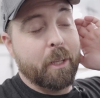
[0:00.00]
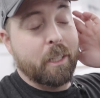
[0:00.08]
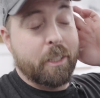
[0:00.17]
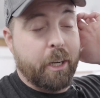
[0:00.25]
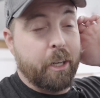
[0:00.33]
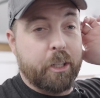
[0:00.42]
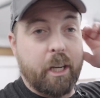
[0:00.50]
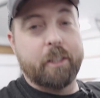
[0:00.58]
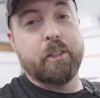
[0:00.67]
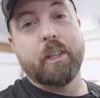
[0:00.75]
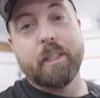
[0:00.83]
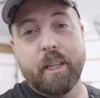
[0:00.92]
the interior
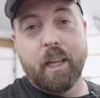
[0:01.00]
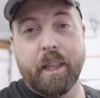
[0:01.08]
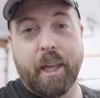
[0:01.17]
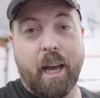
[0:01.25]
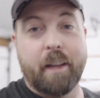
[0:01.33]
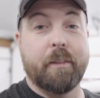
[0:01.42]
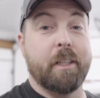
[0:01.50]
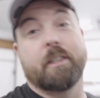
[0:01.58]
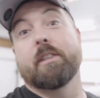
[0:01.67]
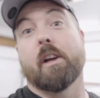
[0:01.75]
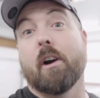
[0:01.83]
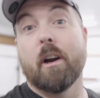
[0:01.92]
shots, you can see that this
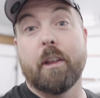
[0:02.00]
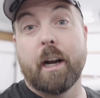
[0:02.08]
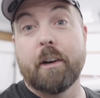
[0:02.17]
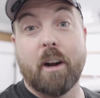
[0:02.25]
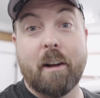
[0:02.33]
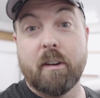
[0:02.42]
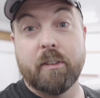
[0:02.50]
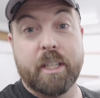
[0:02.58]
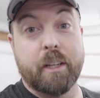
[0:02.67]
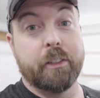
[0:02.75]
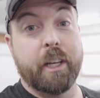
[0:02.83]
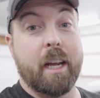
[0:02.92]
is a car that I drive every
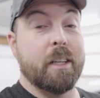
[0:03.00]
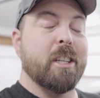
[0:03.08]
single day,